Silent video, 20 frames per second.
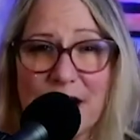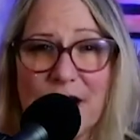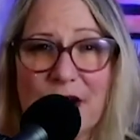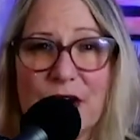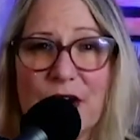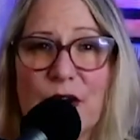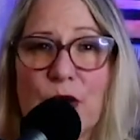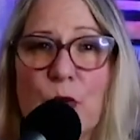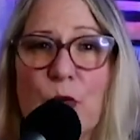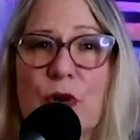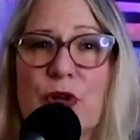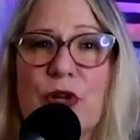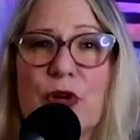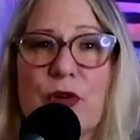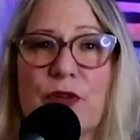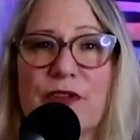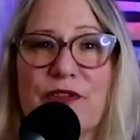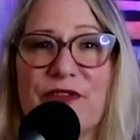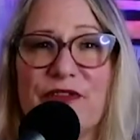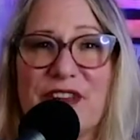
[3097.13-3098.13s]
When
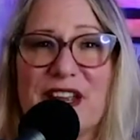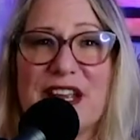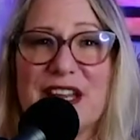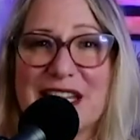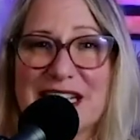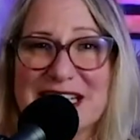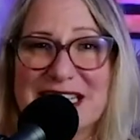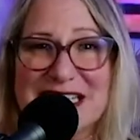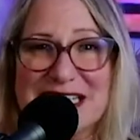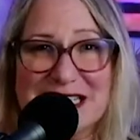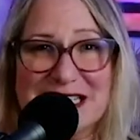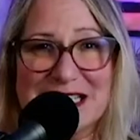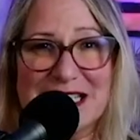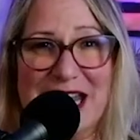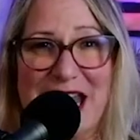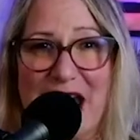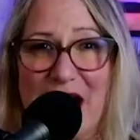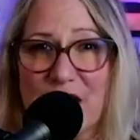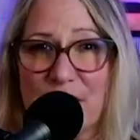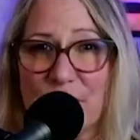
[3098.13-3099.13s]
you're feeling
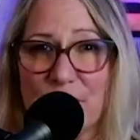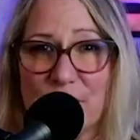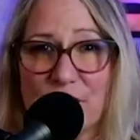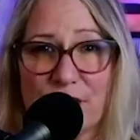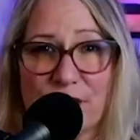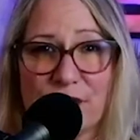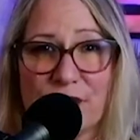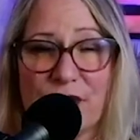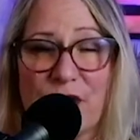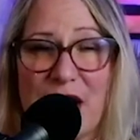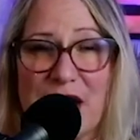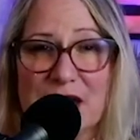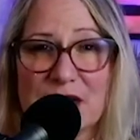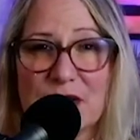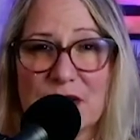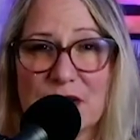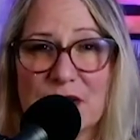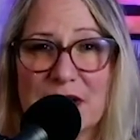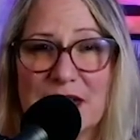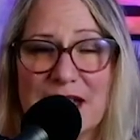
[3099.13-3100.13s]
scattered or
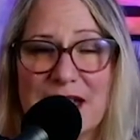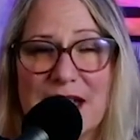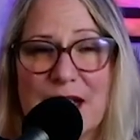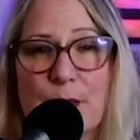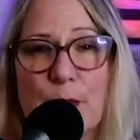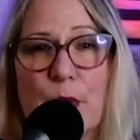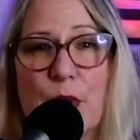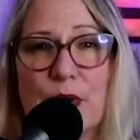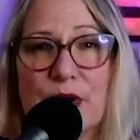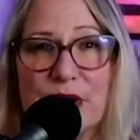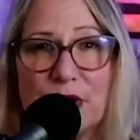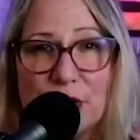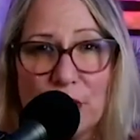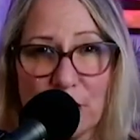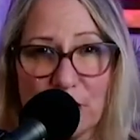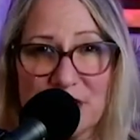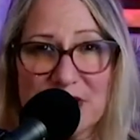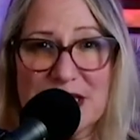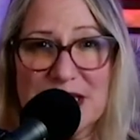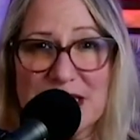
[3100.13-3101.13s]
frazzled, putting
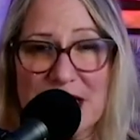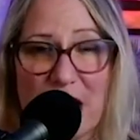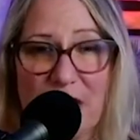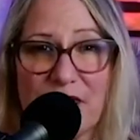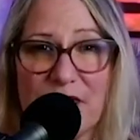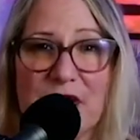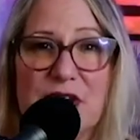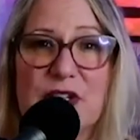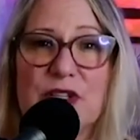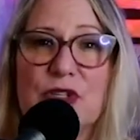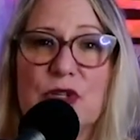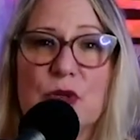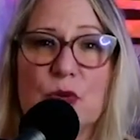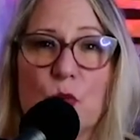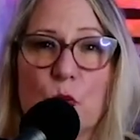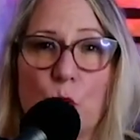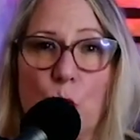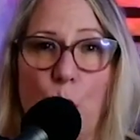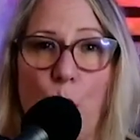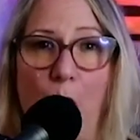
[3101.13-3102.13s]
yourself
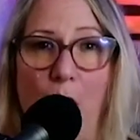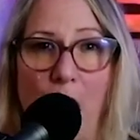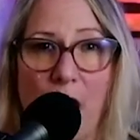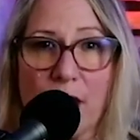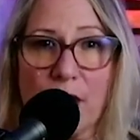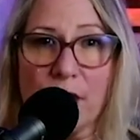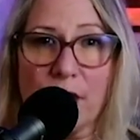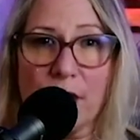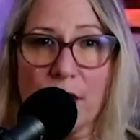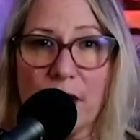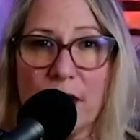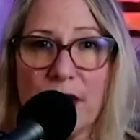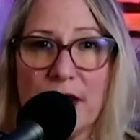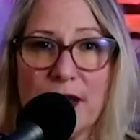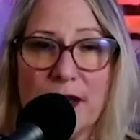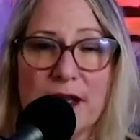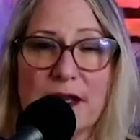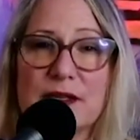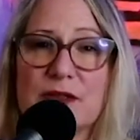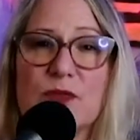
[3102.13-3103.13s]
into water
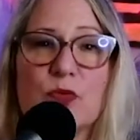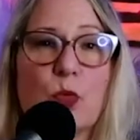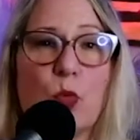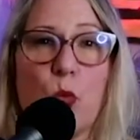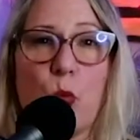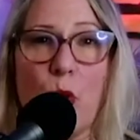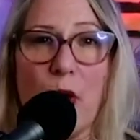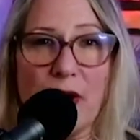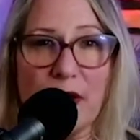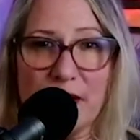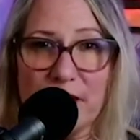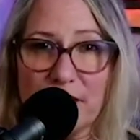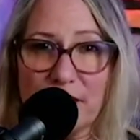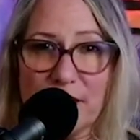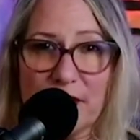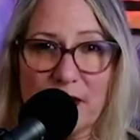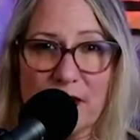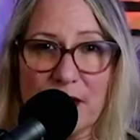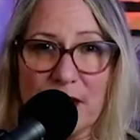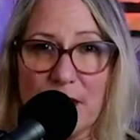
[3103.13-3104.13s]
is one
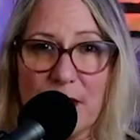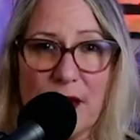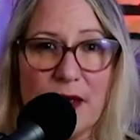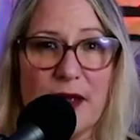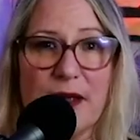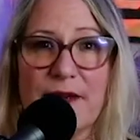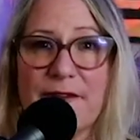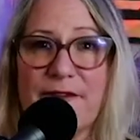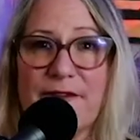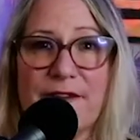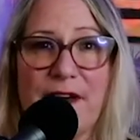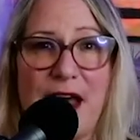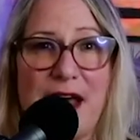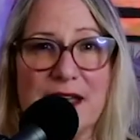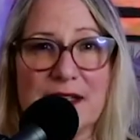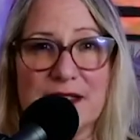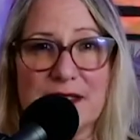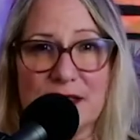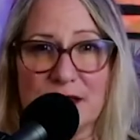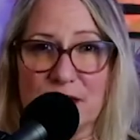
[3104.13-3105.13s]
of the
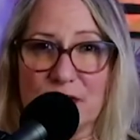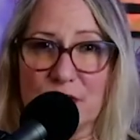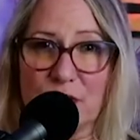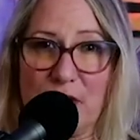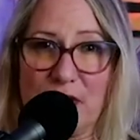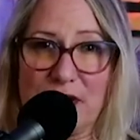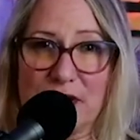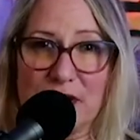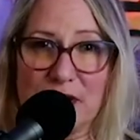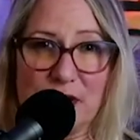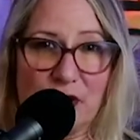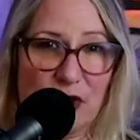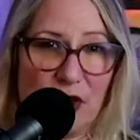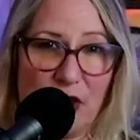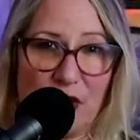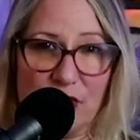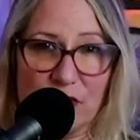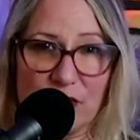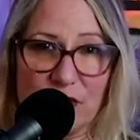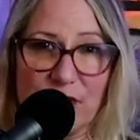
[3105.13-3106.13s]
fastest ways to
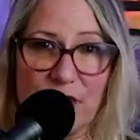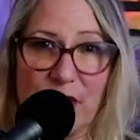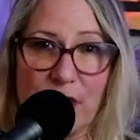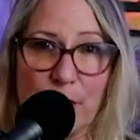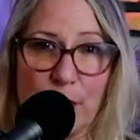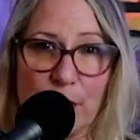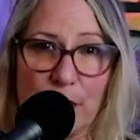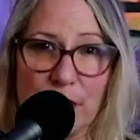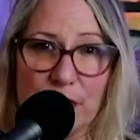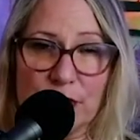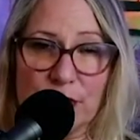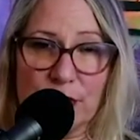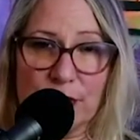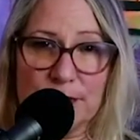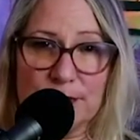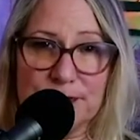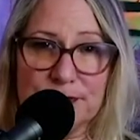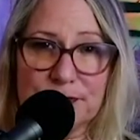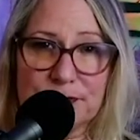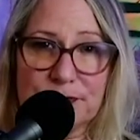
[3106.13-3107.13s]
change your
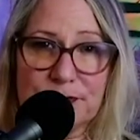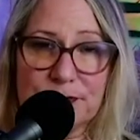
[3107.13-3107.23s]
vibration.